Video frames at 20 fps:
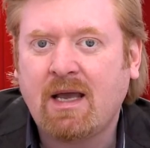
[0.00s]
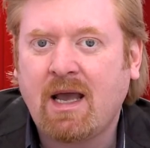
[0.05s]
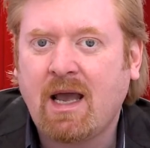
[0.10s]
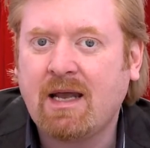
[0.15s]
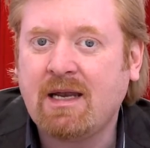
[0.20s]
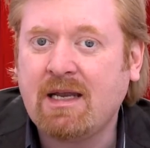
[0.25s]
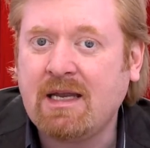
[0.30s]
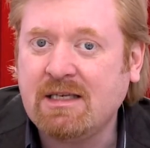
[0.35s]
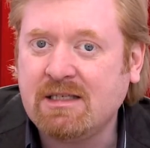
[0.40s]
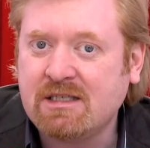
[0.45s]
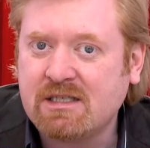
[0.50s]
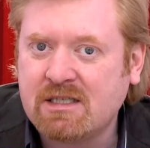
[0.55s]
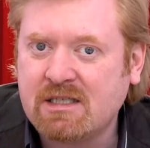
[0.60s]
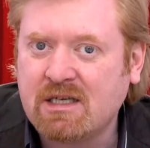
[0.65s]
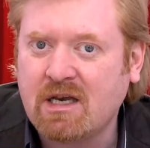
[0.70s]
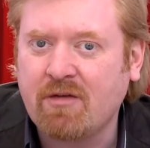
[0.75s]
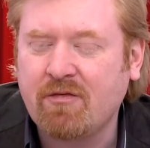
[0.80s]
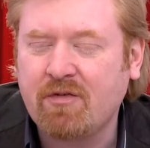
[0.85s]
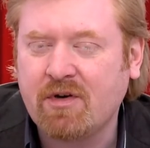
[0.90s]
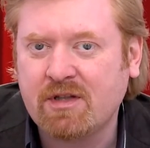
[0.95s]
And in
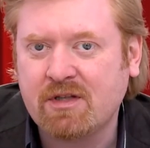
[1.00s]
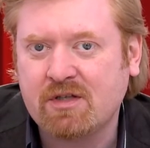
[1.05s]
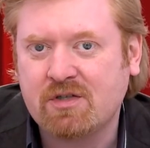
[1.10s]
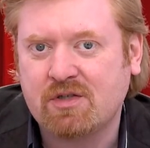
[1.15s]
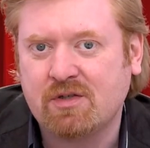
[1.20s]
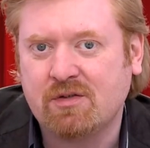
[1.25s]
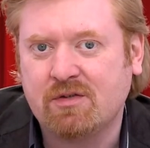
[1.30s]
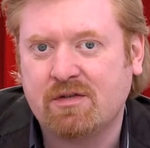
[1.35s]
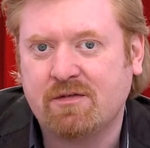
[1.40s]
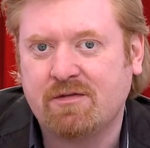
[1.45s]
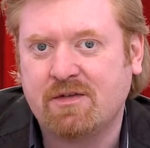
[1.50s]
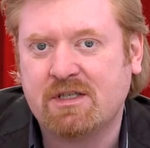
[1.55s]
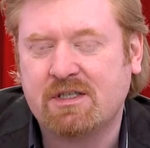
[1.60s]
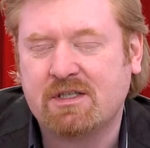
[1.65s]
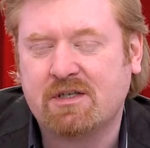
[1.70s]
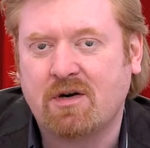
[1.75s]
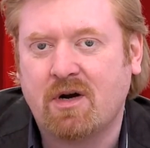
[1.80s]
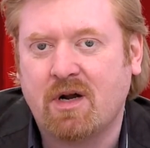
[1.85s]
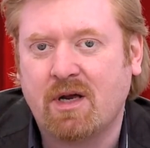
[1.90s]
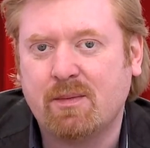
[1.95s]
discovering the truth of these
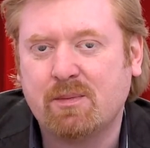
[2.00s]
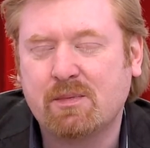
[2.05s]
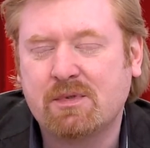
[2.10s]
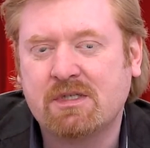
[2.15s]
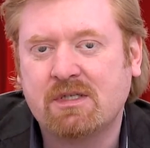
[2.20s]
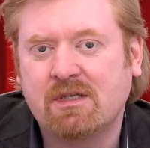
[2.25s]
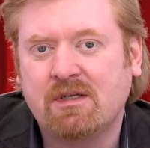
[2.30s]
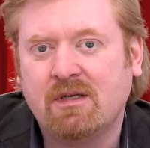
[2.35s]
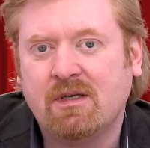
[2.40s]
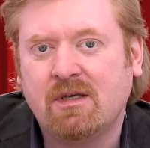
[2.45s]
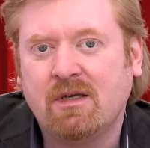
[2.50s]
crimes,